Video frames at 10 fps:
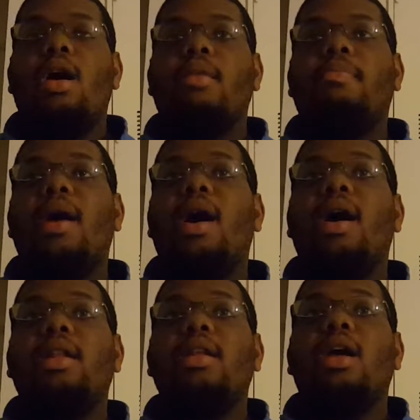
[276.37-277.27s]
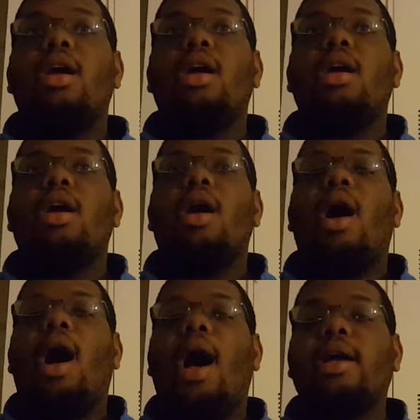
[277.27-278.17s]
But
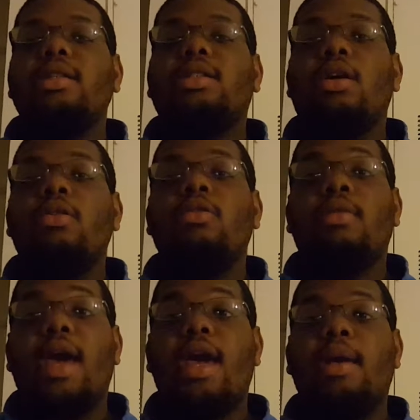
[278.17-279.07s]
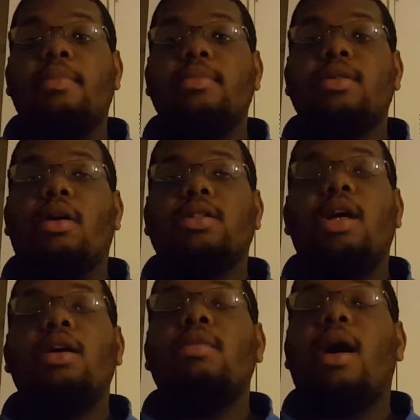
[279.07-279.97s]
I can show you games or
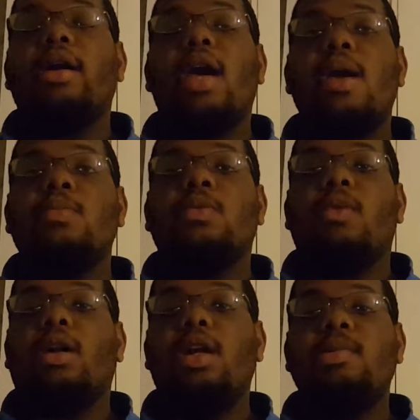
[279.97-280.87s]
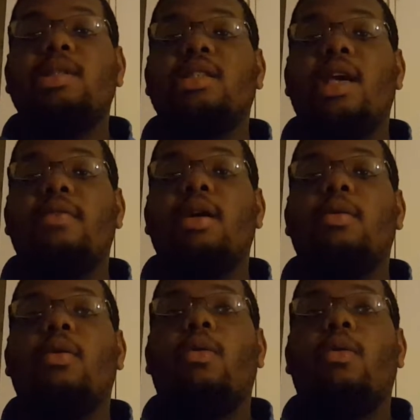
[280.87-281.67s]
tell you about games where Clemson's given up